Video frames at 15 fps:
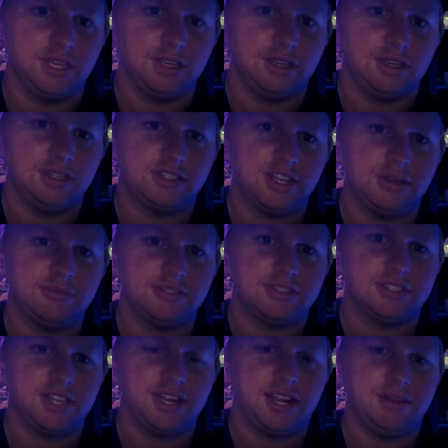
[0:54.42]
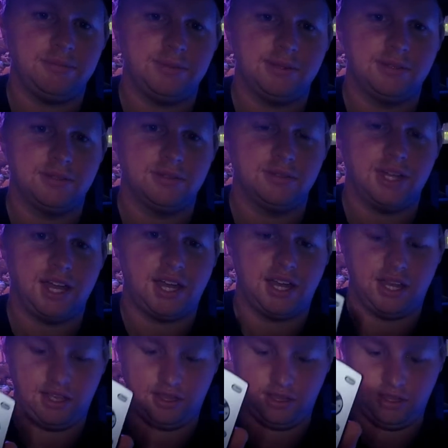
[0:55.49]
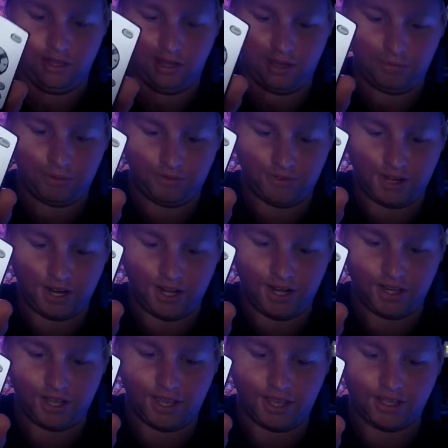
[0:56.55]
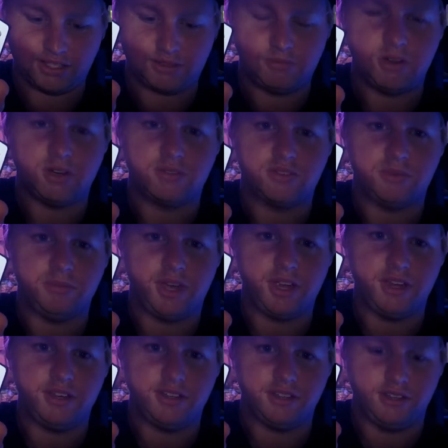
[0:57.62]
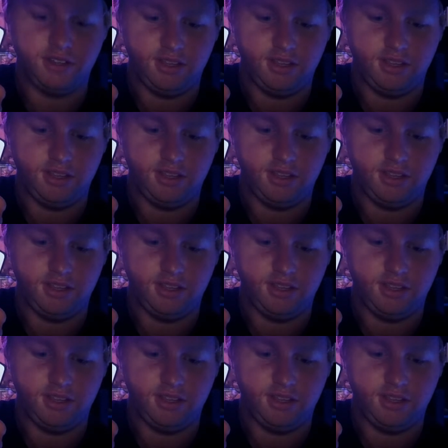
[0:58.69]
In terms of setup, you get provided a small remote,